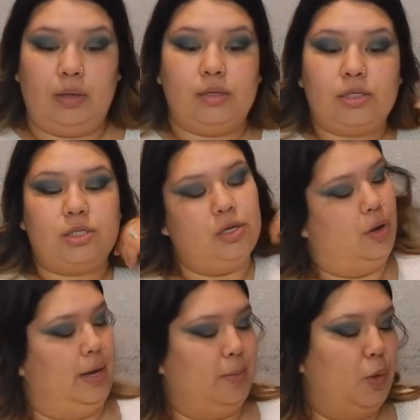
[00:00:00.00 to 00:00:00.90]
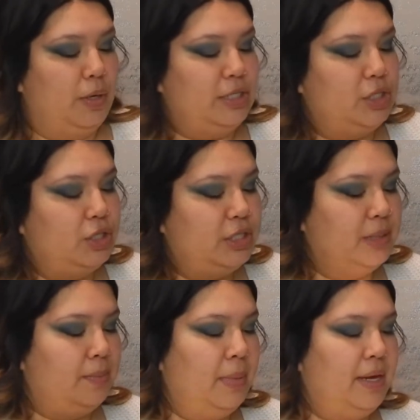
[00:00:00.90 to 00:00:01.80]
So I'm going to
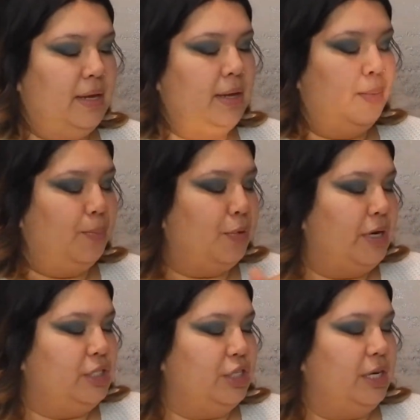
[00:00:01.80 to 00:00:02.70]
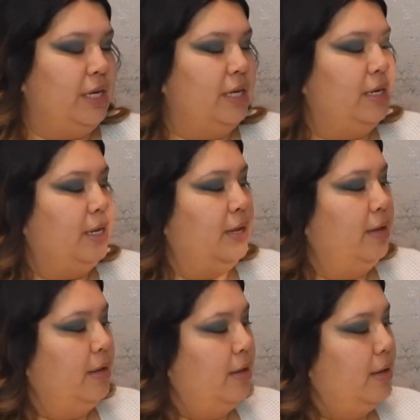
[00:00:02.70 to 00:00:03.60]
dip my brush in
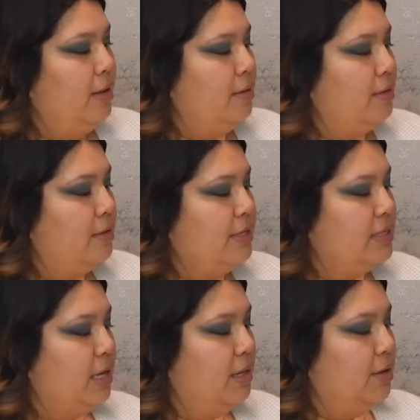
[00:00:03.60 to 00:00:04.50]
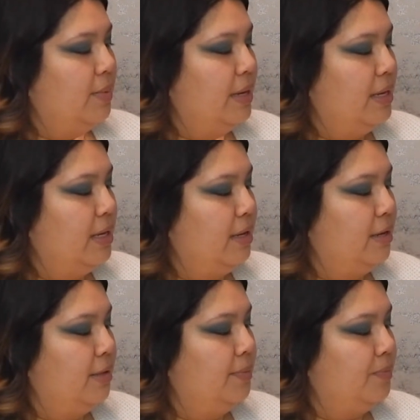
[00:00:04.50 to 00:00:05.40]
this color right
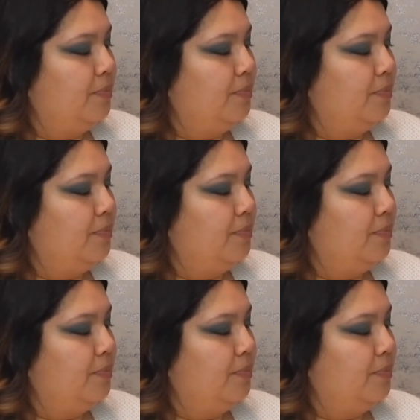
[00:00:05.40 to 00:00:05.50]
here,